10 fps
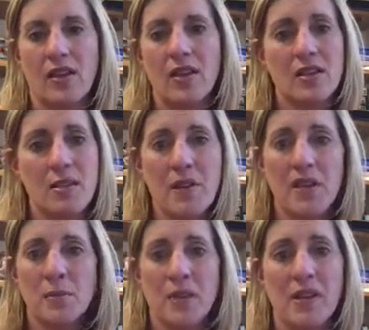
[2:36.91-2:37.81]
And some
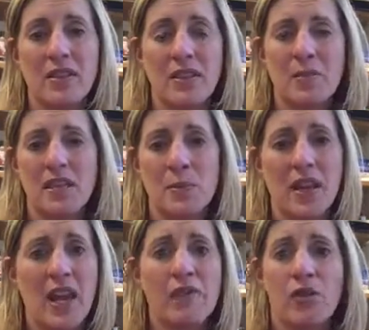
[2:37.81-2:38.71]
of these
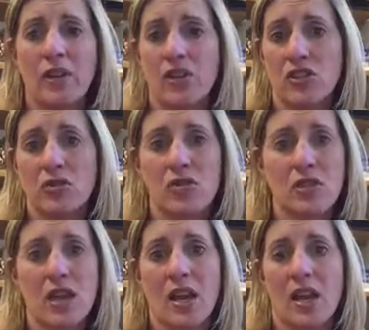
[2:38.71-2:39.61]
behavioral
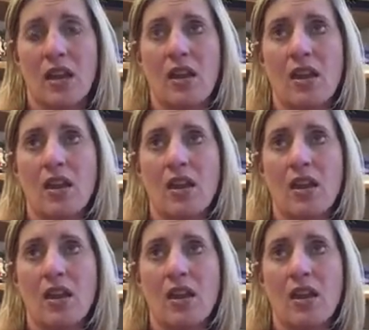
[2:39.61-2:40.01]
issues like